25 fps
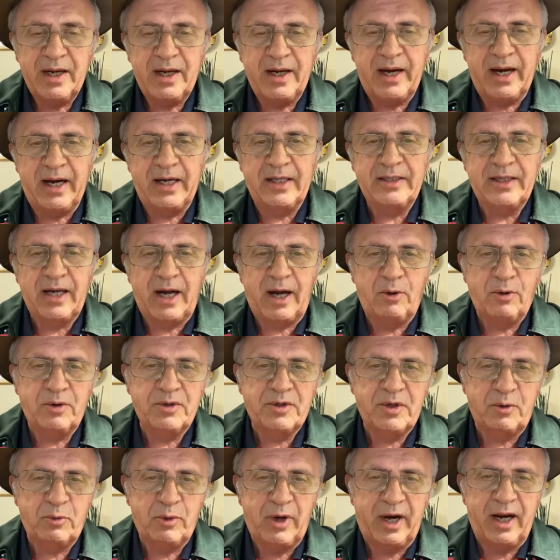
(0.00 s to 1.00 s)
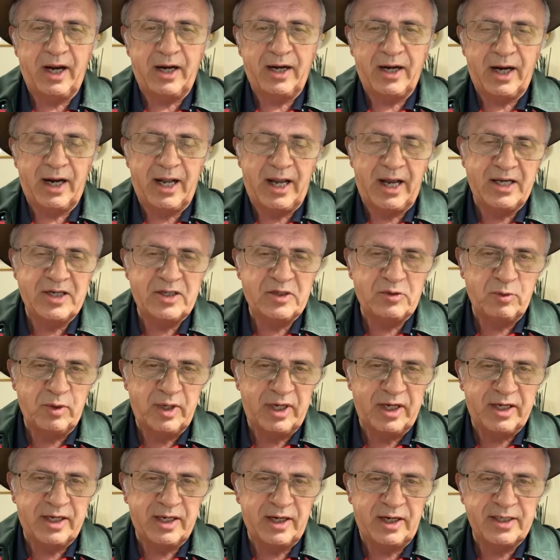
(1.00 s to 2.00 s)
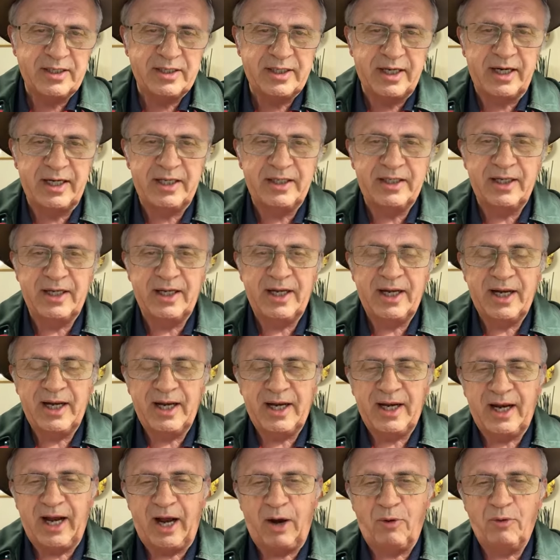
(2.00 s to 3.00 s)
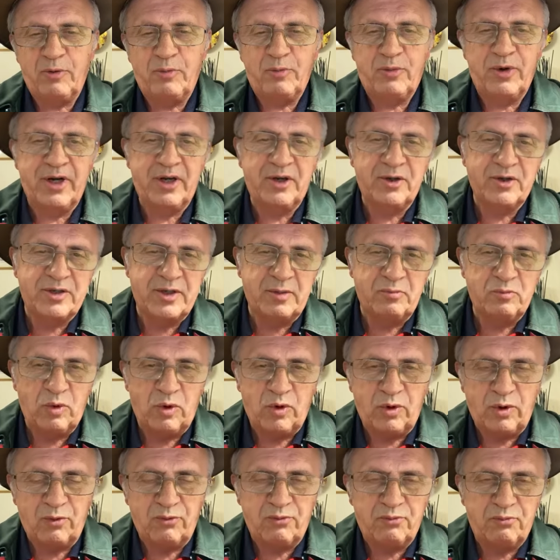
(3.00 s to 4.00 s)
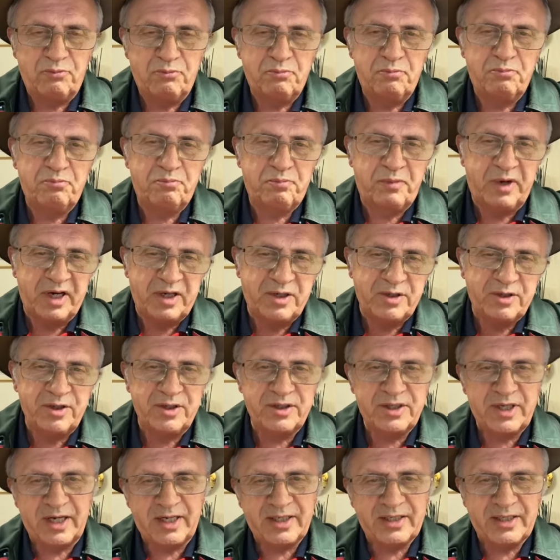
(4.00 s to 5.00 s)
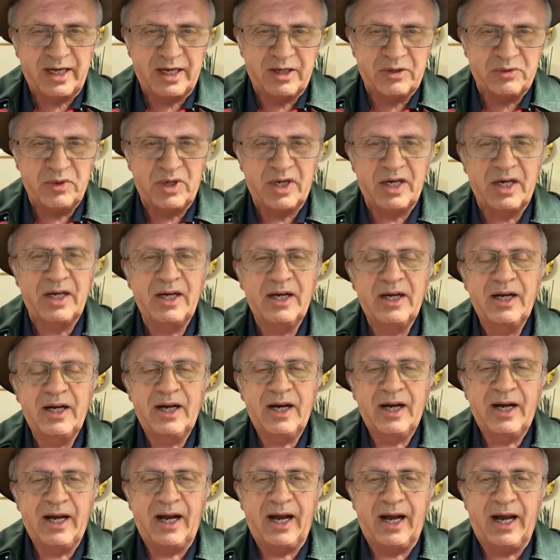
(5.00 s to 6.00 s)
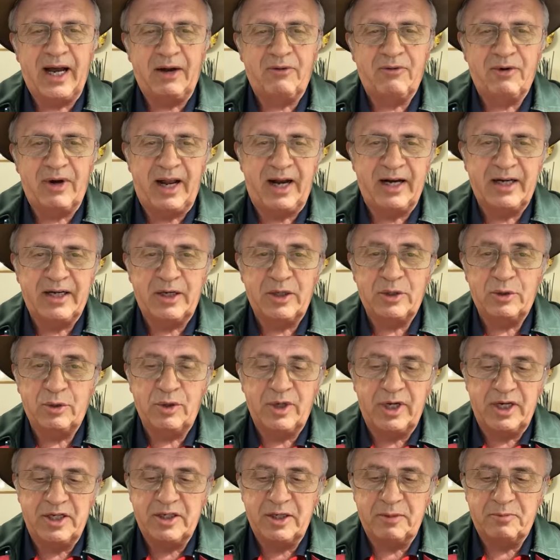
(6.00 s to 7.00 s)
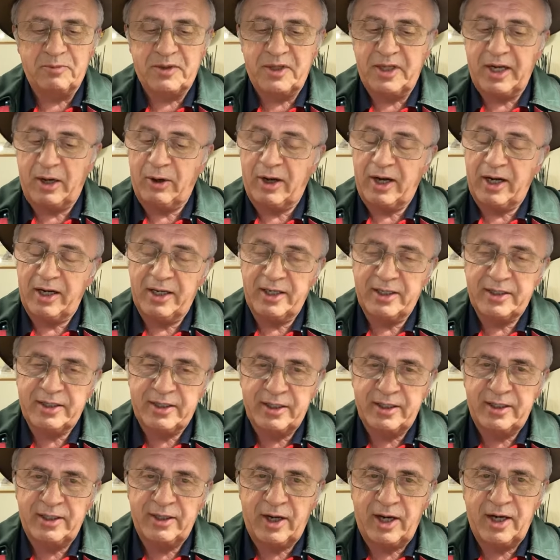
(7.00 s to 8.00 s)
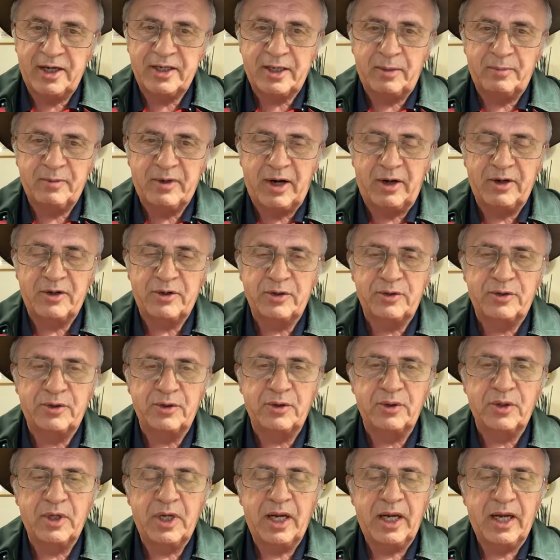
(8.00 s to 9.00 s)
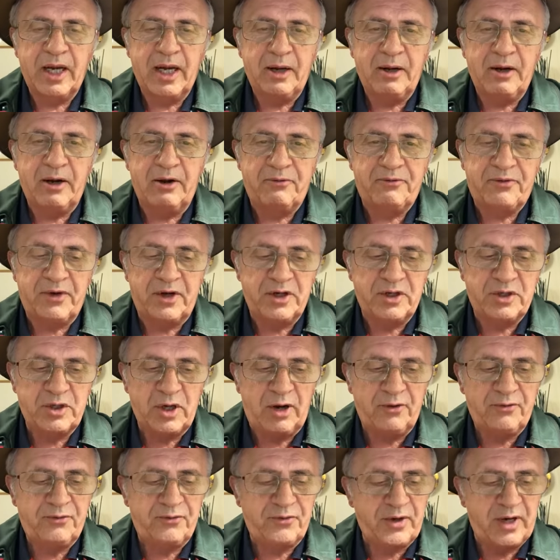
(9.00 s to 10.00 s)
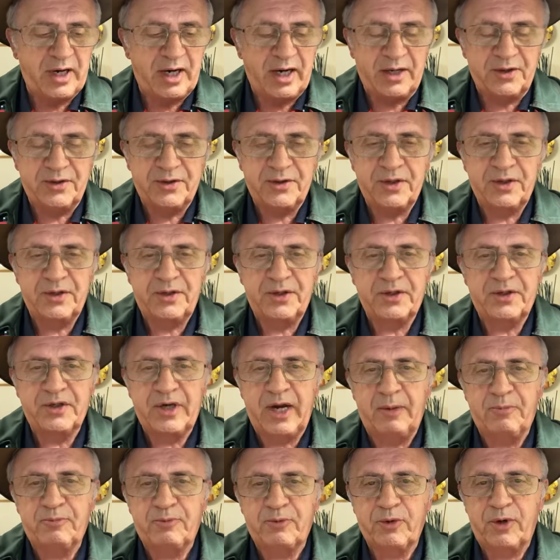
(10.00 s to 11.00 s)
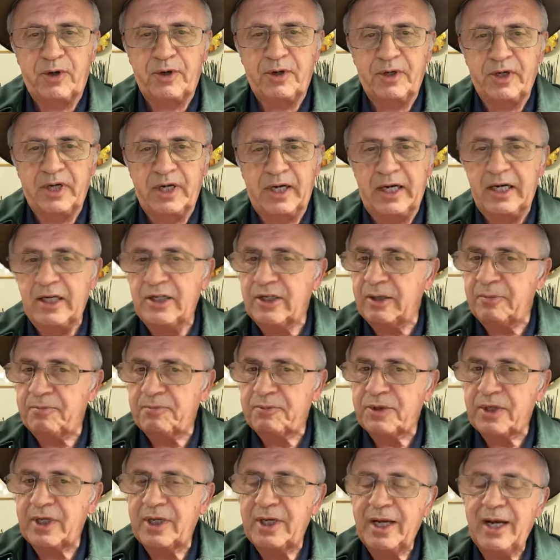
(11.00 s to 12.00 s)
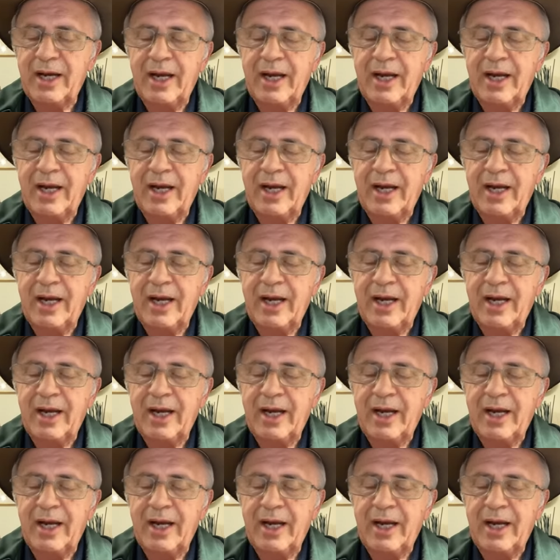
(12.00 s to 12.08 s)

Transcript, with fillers: And I was aware that last week I said uh, I would bring you some more pictures, etc., uh, relating to Egypt. well, tonight I'm going to do uh, finish off uh, the, the, chapter on Egypt,